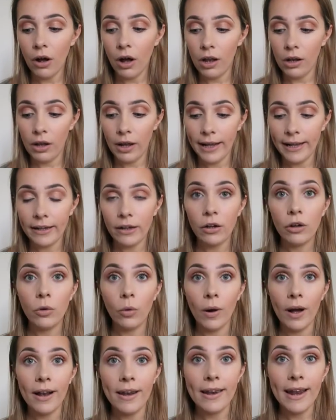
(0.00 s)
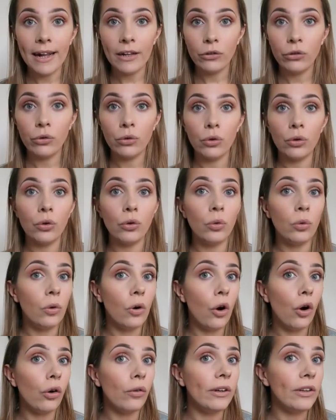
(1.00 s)
I like quite
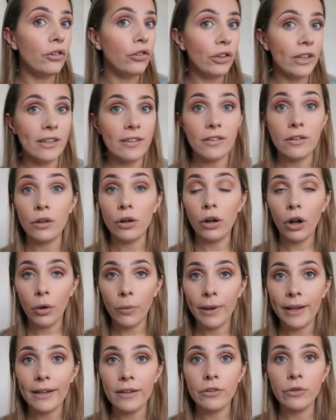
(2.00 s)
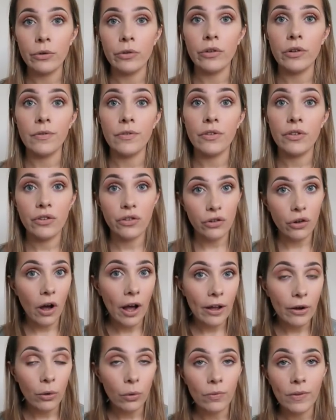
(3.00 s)
natural, oranges, glowy sort of
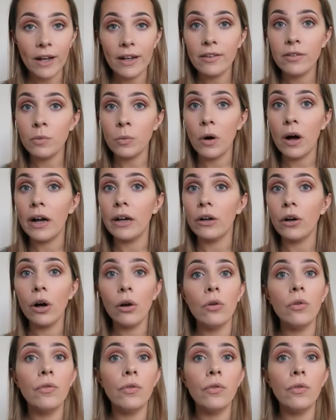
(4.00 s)
style. That's what I go